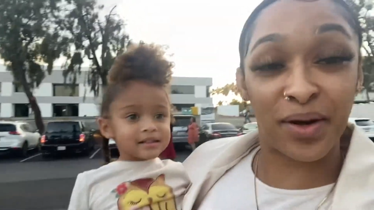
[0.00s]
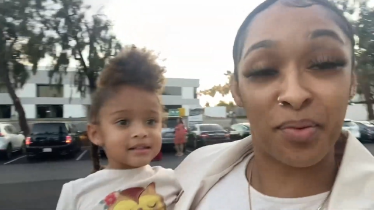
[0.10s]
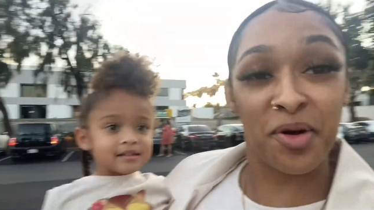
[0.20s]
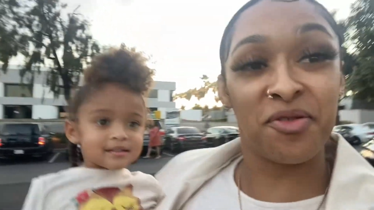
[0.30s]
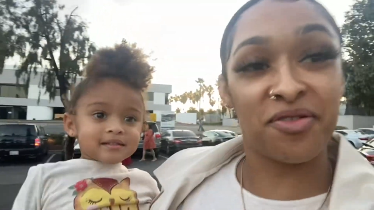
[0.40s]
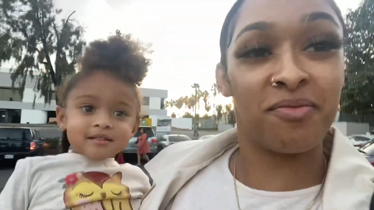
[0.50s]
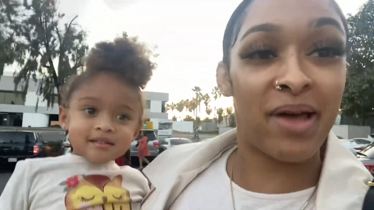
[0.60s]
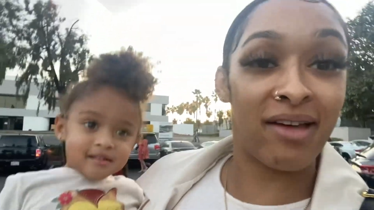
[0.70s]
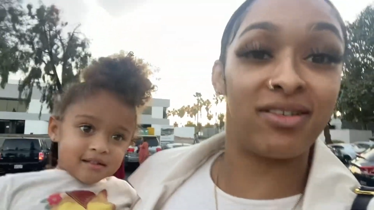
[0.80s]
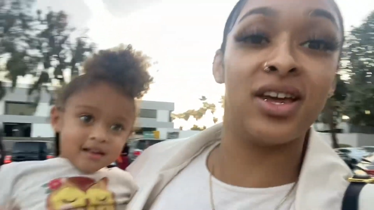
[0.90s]
Speaker 1: an approval from
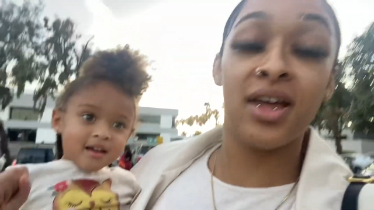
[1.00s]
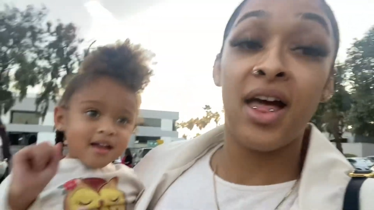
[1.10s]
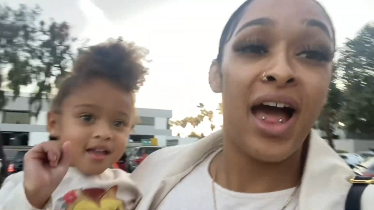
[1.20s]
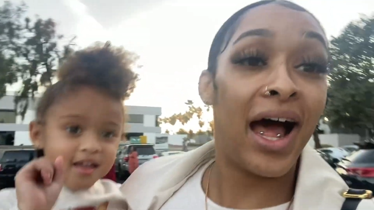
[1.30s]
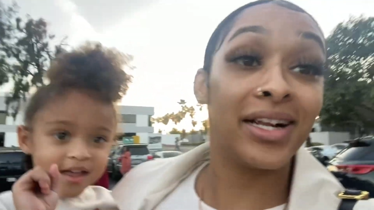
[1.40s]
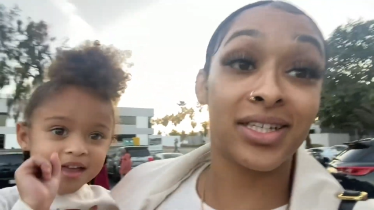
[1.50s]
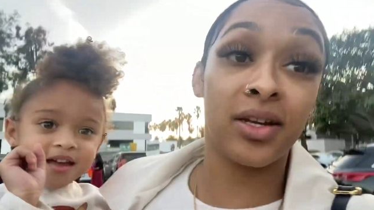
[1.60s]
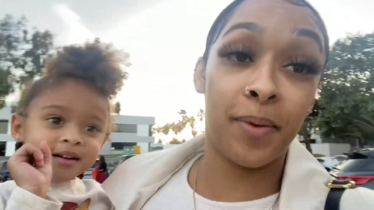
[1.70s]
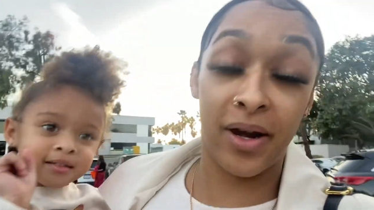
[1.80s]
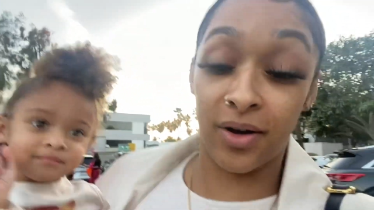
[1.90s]
Mavi. I have to get
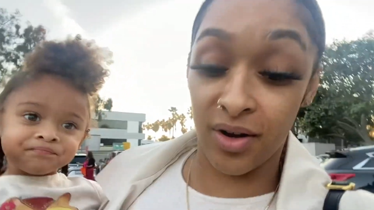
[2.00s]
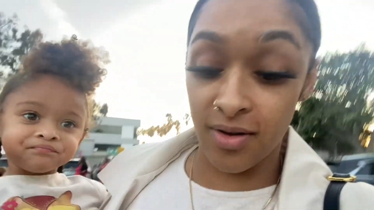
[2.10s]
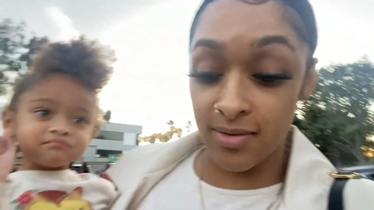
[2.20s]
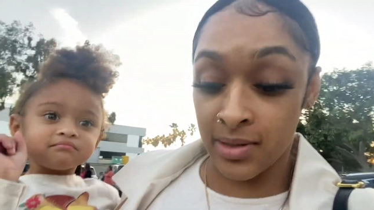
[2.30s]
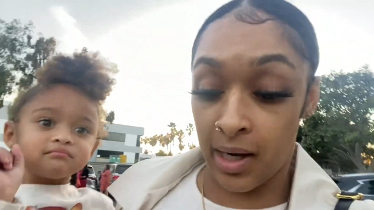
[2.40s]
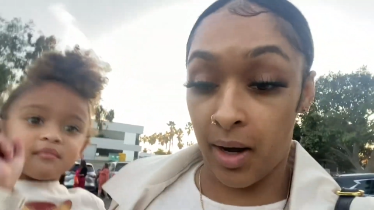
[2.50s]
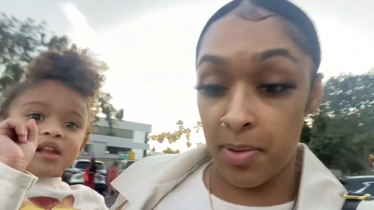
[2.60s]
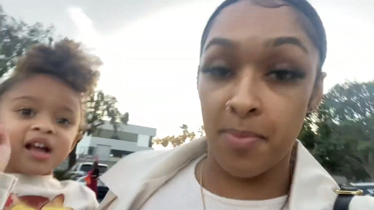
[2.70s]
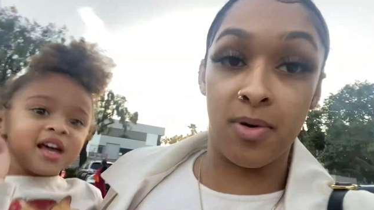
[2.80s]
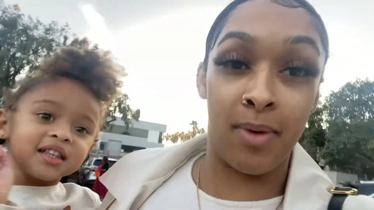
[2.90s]
up out of here, though. It was a lot of
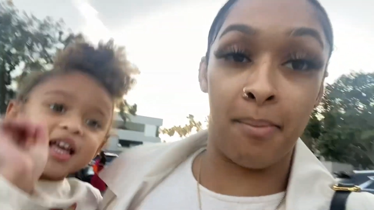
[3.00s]
people. My